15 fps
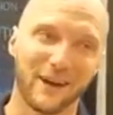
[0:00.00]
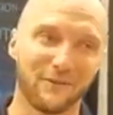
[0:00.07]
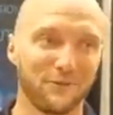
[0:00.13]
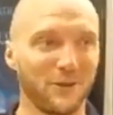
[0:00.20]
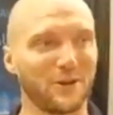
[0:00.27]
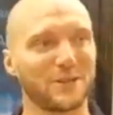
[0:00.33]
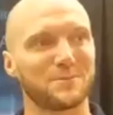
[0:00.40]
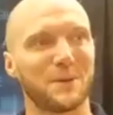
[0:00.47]

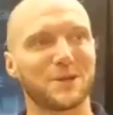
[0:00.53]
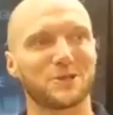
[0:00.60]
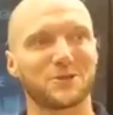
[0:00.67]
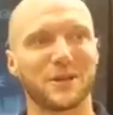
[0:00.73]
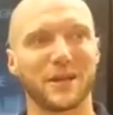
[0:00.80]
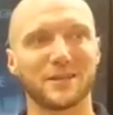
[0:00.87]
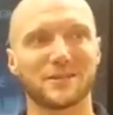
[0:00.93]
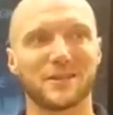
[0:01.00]
Very
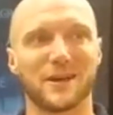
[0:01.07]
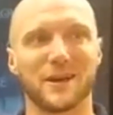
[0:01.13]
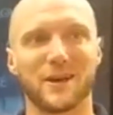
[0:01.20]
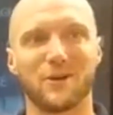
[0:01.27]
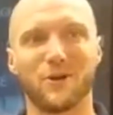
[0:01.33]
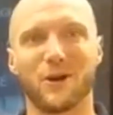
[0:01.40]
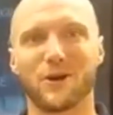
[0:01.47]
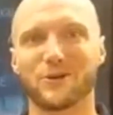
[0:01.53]
special guest,
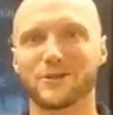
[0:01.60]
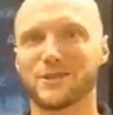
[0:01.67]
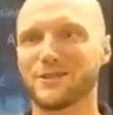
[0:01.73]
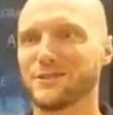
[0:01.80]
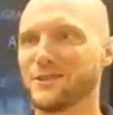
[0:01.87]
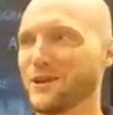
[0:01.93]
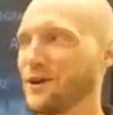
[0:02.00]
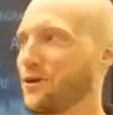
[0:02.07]
our
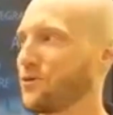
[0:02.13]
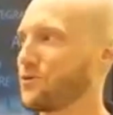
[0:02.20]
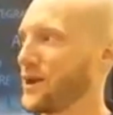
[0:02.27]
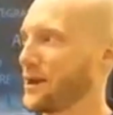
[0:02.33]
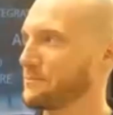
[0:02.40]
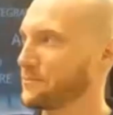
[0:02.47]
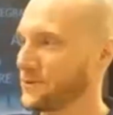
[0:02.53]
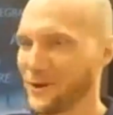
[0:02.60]
CTO,
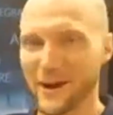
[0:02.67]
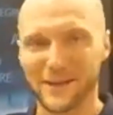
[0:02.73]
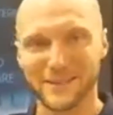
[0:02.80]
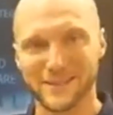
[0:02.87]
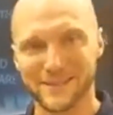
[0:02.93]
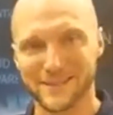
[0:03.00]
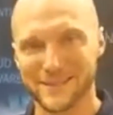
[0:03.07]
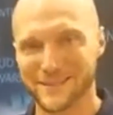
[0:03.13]
Rhett
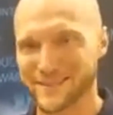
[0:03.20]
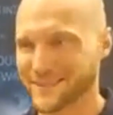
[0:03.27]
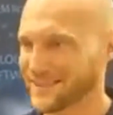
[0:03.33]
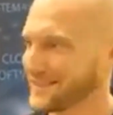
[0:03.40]
Price.